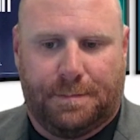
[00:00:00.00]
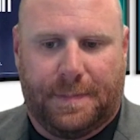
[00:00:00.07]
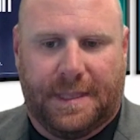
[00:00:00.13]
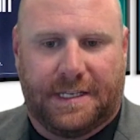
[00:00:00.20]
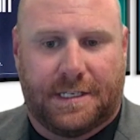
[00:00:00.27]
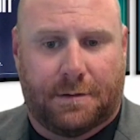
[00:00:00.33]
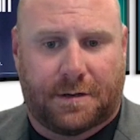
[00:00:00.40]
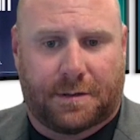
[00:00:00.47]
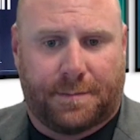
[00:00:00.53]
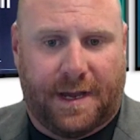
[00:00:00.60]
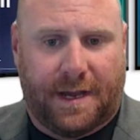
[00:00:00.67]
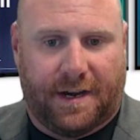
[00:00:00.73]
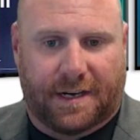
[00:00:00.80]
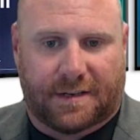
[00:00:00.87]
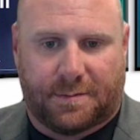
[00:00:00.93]
subject
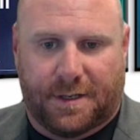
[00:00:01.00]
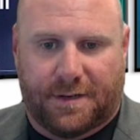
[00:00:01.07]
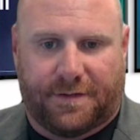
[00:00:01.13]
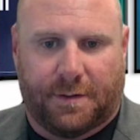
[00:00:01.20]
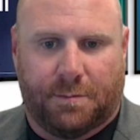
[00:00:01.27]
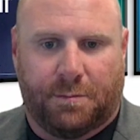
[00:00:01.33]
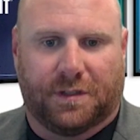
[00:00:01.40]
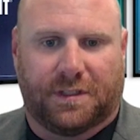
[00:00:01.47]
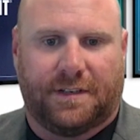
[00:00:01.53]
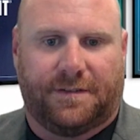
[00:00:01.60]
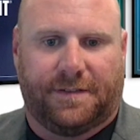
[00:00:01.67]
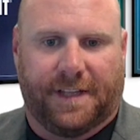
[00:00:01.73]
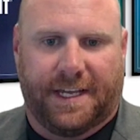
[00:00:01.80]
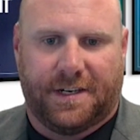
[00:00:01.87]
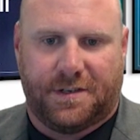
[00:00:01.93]
matter expert for bolted
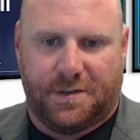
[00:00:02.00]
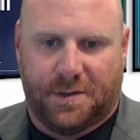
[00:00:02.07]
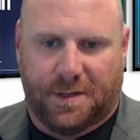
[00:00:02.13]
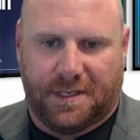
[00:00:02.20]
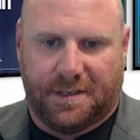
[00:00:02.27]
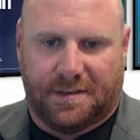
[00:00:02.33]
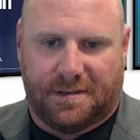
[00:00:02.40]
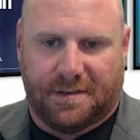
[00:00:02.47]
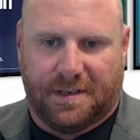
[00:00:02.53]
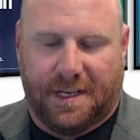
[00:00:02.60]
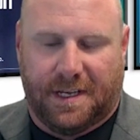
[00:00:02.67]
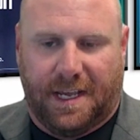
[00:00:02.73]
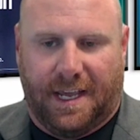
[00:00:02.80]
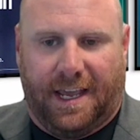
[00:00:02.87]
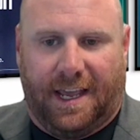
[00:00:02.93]
flange joints.
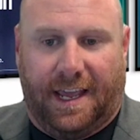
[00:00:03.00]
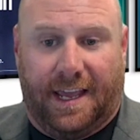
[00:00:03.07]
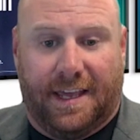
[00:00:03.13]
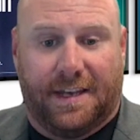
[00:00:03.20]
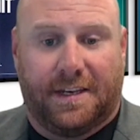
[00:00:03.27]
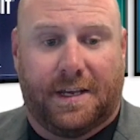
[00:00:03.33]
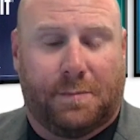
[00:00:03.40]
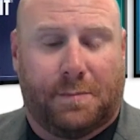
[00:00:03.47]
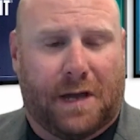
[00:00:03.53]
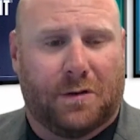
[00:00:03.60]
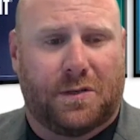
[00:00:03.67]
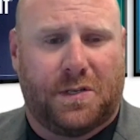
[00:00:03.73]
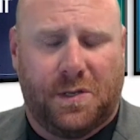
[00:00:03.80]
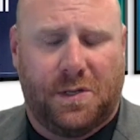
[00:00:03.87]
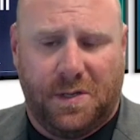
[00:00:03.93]
And about
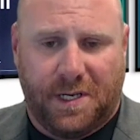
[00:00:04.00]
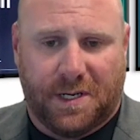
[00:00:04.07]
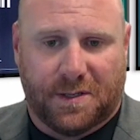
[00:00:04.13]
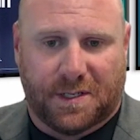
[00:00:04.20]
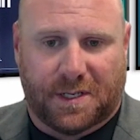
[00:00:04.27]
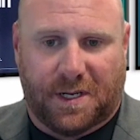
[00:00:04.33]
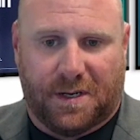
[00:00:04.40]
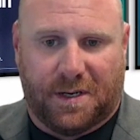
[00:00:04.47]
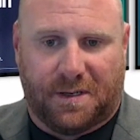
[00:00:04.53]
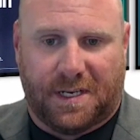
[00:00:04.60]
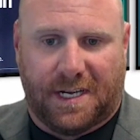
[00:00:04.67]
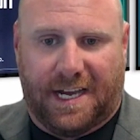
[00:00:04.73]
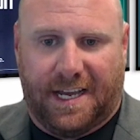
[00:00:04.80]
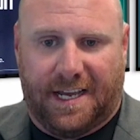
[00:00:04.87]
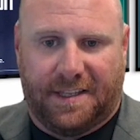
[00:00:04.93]
2 years ago,
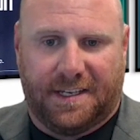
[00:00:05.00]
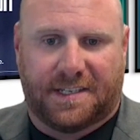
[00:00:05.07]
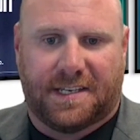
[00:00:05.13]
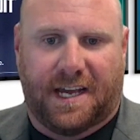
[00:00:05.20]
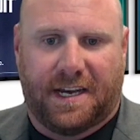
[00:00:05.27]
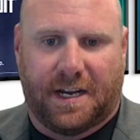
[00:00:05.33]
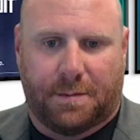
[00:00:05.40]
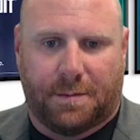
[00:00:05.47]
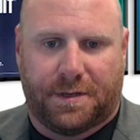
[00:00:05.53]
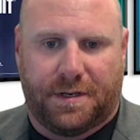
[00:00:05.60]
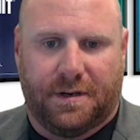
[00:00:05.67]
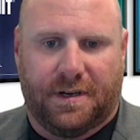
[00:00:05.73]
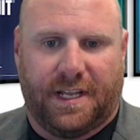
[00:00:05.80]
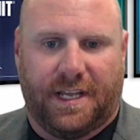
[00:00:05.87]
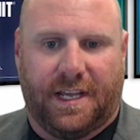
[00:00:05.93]
I had the exciting
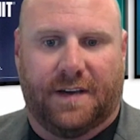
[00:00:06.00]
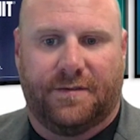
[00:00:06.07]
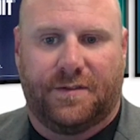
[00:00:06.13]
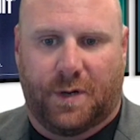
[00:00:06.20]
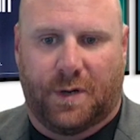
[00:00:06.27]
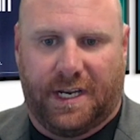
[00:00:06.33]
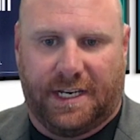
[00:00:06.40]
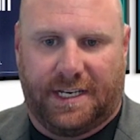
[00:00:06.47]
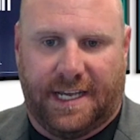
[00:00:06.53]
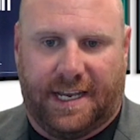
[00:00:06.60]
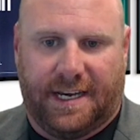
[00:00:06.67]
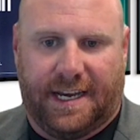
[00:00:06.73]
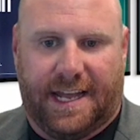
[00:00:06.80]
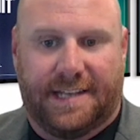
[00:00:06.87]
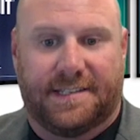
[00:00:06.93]
opportunity of joining
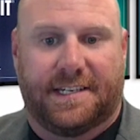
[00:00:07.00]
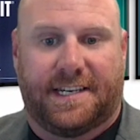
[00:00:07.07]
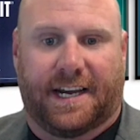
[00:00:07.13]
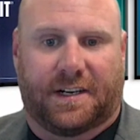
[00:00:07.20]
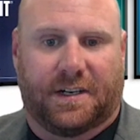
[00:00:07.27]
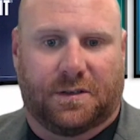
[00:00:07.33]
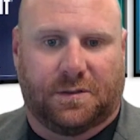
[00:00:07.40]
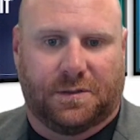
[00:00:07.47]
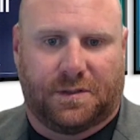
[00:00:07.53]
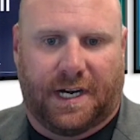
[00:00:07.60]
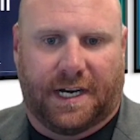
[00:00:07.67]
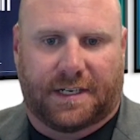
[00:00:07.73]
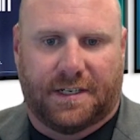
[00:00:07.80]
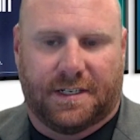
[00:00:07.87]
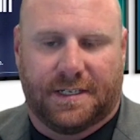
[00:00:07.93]
Teadit as the technical
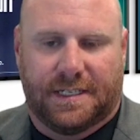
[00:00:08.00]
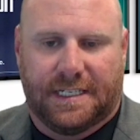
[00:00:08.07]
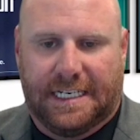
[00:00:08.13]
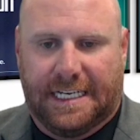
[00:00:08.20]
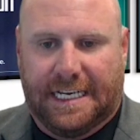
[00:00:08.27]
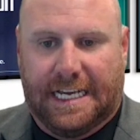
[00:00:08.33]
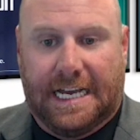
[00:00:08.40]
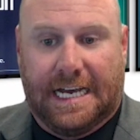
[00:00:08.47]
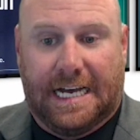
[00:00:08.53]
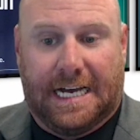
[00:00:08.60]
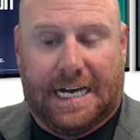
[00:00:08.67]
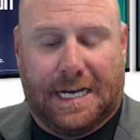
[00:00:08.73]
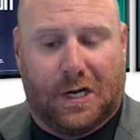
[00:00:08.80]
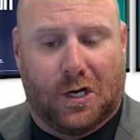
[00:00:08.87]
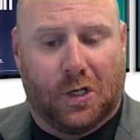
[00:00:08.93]
director.
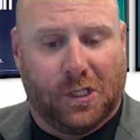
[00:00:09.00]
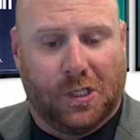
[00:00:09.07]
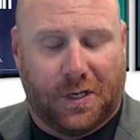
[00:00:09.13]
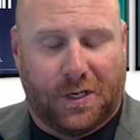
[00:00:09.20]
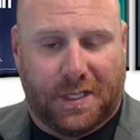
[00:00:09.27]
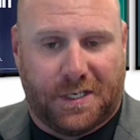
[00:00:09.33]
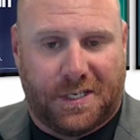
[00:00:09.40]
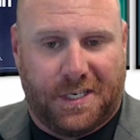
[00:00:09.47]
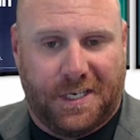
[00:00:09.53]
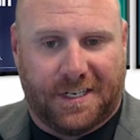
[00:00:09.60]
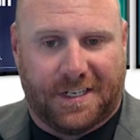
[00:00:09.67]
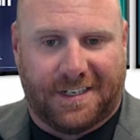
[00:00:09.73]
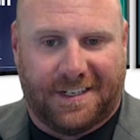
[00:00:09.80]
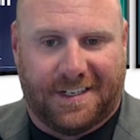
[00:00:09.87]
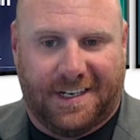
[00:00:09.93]
Earlier this
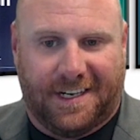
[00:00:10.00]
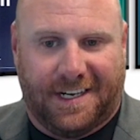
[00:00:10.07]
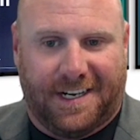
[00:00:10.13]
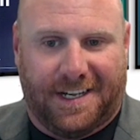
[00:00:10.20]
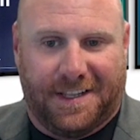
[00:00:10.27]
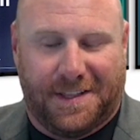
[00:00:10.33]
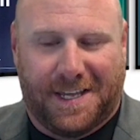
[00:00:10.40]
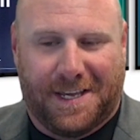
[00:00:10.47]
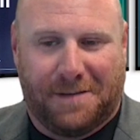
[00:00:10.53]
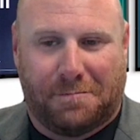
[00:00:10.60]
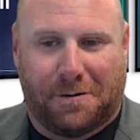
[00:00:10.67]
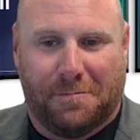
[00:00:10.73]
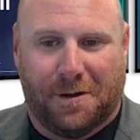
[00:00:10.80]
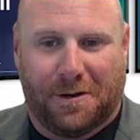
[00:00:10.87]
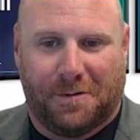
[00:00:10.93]
year, they
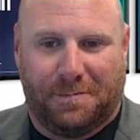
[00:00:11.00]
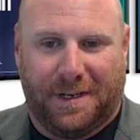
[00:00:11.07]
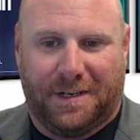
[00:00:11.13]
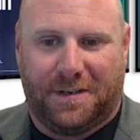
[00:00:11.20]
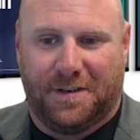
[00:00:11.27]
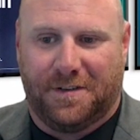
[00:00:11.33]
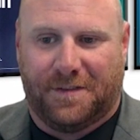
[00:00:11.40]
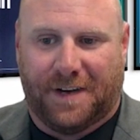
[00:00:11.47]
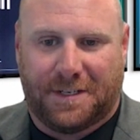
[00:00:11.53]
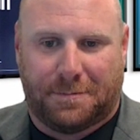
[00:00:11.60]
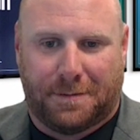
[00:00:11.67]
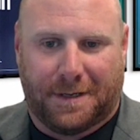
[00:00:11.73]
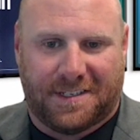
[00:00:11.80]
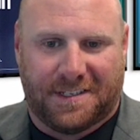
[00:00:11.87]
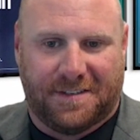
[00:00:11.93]
promoted me to Vice
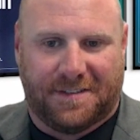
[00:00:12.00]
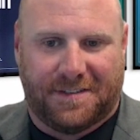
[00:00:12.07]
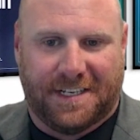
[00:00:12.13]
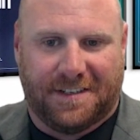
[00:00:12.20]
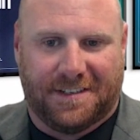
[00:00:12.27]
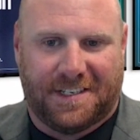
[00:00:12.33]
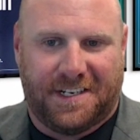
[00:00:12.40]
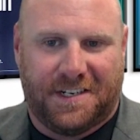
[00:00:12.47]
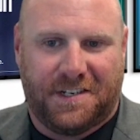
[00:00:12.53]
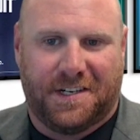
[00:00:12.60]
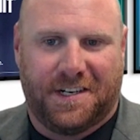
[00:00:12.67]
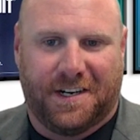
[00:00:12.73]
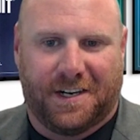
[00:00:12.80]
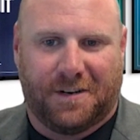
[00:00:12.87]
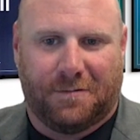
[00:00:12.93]
President of Sales and
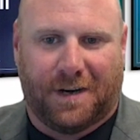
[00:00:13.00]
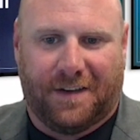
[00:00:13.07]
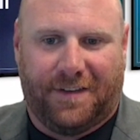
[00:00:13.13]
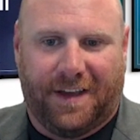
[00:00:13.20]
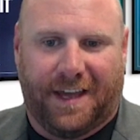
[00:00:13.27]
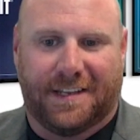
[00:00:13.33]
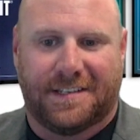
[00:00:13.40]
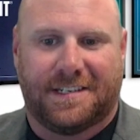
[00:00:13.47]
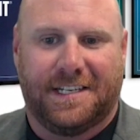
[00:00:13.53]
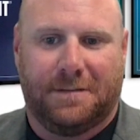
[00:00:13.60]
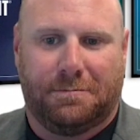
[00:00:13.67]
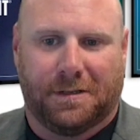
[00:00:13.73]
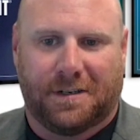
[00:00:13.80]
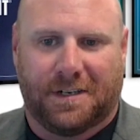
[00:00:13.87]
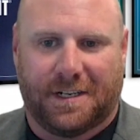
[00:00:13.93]
Engineering, where I've had a steep
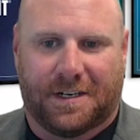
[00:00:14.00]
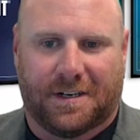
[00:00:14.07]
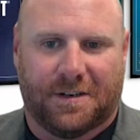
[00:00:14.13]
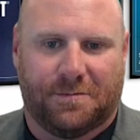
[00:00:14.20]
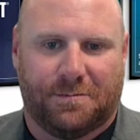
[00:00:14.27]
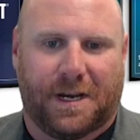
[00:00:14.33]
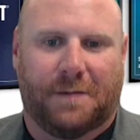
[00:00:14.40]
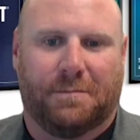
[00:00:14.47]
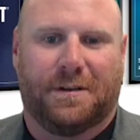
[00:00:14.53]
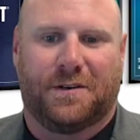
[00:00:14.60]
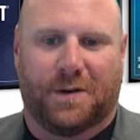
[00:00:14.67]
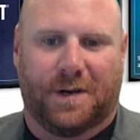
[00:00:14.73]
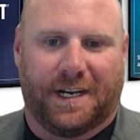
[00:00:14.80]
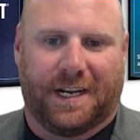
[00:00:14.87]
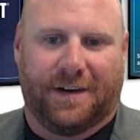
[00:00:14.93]
learning curve, but I'm
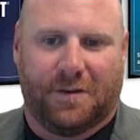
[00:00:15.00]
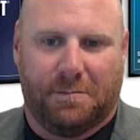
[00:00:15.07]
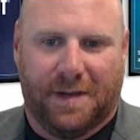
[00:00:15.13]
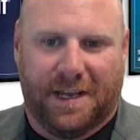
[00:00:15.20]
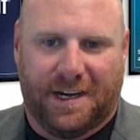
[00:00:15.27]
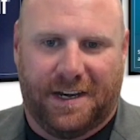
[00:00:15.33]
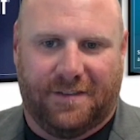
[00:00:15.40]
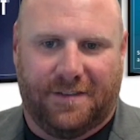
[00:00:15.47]
enjoying every minute of